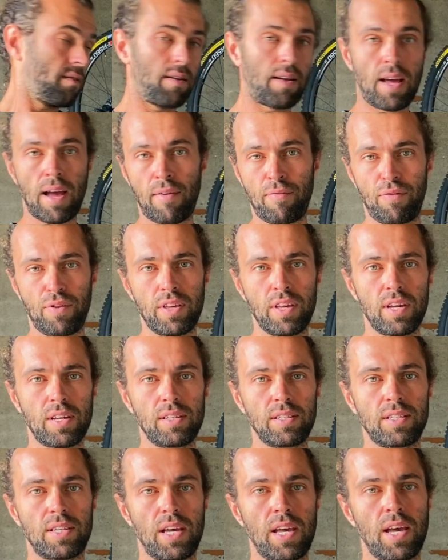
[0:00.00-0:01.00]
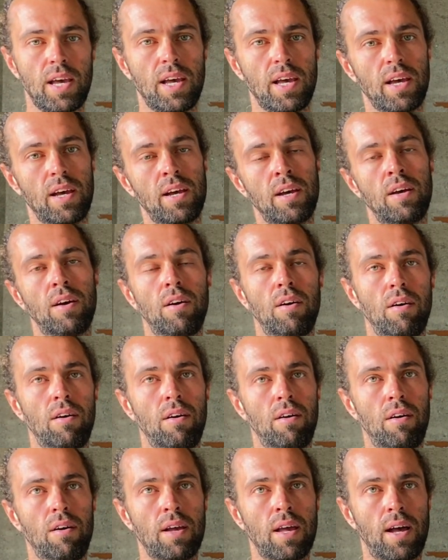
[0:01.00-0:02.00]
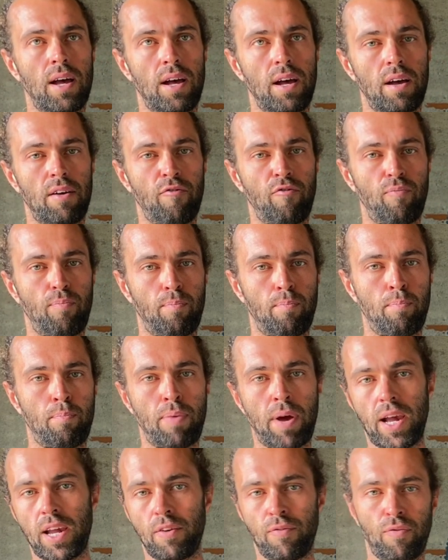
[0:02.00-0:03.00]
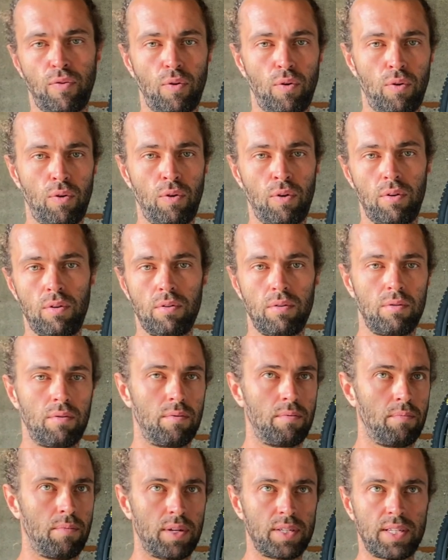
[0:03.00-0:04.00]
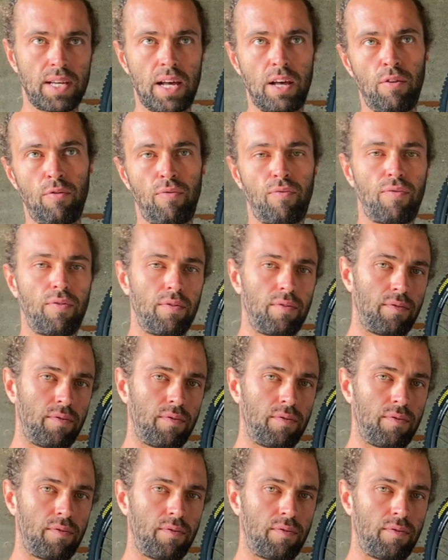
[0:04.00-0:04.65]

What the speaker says: Everything you can see here I have paid for myself,